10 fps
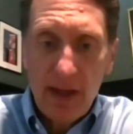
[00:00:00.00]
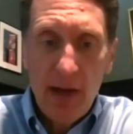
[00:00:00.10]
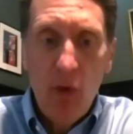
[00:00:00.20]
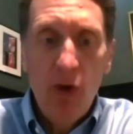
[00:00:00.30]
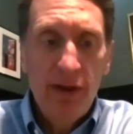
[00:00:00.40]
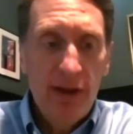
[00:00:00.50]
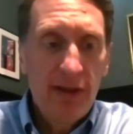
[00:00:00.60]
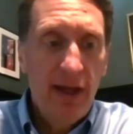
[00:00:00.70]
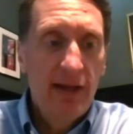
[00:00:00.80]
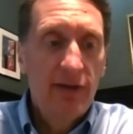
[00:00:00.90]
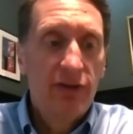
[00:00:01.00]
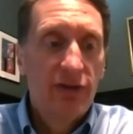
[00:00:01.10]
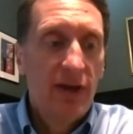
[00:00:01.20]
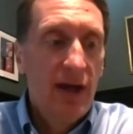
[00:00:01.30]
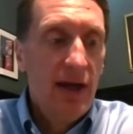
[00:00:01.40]
And one of the
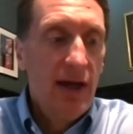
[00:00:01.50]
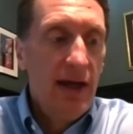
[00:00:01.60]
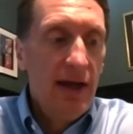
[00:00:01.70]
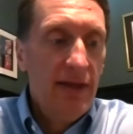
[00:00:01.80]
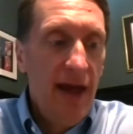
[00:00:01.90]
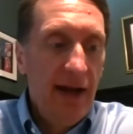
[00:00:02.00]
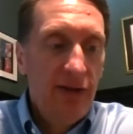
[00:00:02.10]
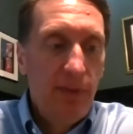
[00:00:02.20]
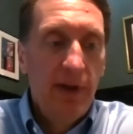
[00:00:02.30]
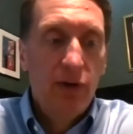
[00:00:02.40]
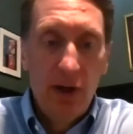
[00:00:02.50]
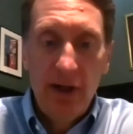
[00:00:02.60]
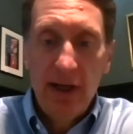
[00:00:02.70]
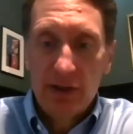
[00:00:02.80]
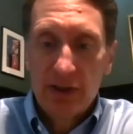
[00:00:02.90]
things that has been
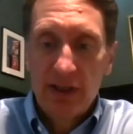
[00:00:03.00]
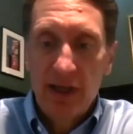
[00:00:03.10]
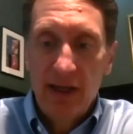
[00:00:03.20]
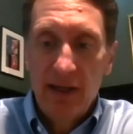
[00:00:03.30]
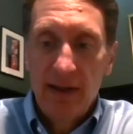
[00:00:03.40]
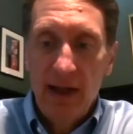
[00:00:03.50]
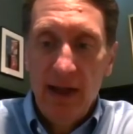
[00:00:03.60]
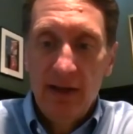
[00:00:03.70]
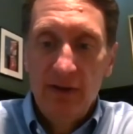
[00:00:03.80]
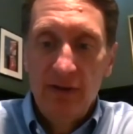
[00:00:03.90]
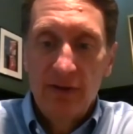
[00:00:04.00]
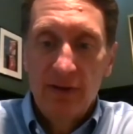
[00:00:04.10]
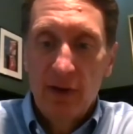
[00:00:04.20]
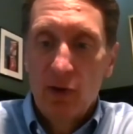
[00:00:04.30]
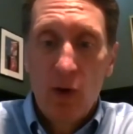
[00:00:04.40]
really interesting
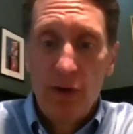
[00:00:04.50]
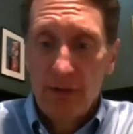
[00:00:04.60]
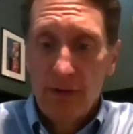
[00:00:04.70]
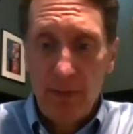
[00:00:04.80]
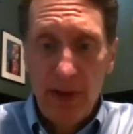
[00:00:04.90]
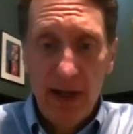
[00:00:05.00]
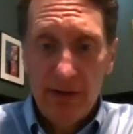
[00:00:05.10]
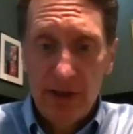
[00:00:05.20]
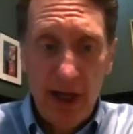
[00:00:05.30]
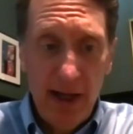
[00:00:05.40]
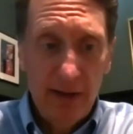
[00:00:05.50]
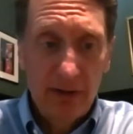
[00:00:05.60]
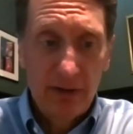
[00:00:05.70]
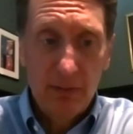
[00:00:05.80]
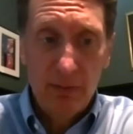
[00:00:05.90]
is the growth of our P.F.
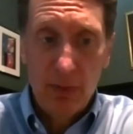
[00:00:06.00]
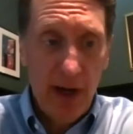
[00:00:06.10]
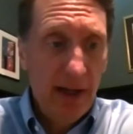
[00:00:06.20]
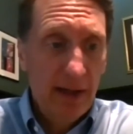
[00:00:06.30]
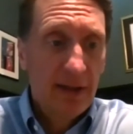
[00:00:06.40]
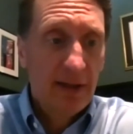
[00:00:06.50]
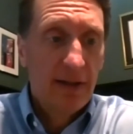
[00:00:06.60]
Chang's brand.